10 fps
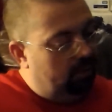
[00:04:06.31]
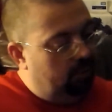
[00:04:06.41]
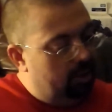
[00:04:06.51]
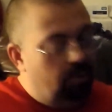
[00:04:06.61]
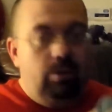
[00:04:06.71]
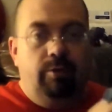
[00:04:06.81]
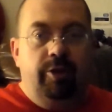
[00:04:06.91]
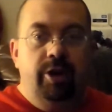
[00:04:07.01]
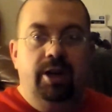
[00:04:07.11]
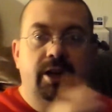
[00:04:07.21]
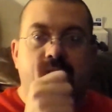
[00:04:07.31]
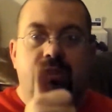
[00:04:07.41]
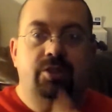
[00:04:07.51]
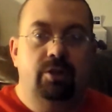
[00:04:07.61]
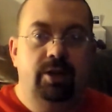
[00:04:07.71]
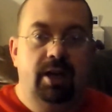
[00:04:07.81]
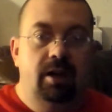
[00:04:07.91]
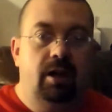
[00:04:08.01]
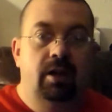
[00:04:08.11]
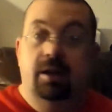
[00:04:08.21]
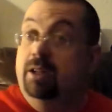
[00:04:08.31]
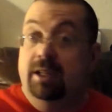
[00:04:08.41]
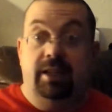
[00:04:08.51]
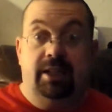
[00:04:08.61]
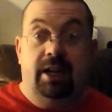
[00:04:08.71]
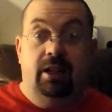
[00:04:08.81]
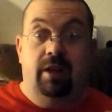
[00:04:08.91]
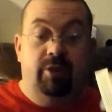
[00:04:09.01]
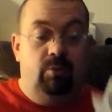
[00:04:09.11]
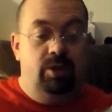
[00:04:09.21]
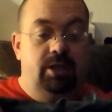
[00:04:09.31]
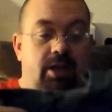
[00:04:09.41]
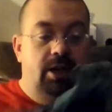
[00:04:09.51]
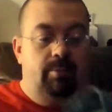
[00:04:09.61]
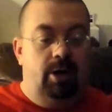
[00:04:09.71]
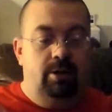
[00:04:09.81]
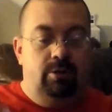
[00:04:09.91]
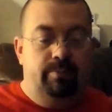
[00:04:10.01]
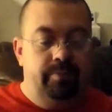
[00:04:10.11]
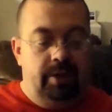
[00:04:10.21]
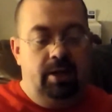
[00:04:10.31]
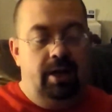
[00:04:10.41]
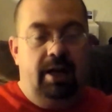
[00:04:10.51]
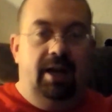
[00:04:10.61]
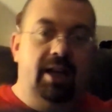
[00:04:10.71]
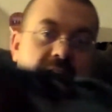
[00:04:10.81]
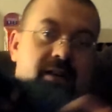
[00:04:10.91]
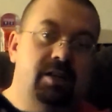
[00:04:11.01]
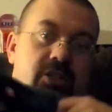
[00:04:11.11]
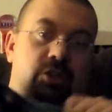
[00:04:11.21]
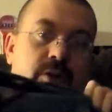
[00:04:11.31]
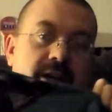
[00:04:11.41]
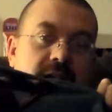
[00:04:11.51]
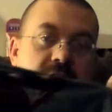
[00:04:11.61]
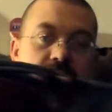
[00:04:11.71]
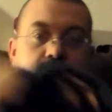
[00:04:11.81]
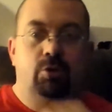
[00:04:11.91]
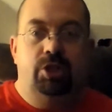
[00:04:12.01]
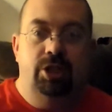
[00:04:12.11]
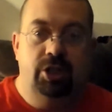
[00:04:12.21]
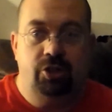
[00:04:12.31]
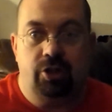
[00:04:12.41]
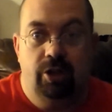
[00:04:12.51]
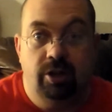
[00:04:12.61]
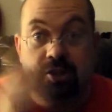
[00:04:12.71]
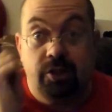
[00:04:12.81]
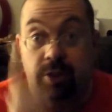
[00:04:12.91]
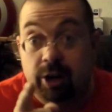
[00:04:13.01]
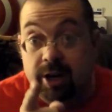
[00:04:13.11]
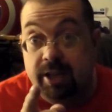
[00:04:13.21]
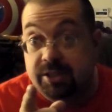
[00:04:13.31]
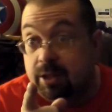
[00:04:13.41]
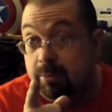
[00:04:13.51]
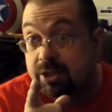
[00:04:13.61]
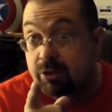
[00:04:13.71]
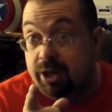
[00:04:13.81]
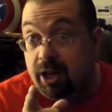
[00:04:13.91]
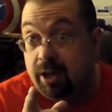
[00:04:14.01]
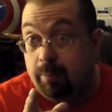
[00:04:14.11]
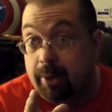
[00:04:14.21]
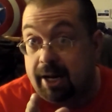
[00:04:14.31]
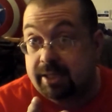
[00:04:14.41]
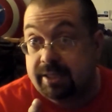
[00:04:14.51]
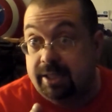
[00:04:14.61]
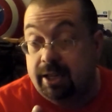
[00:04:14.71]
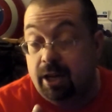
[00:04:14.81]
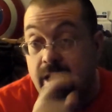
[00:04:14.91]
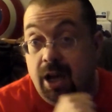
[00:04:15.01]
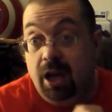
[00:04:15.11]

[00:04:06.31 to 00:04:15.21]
Very cool. Very nice. So yeah, gotta love it when you come home and you get a new t-shirt so there it is the mystery unboxing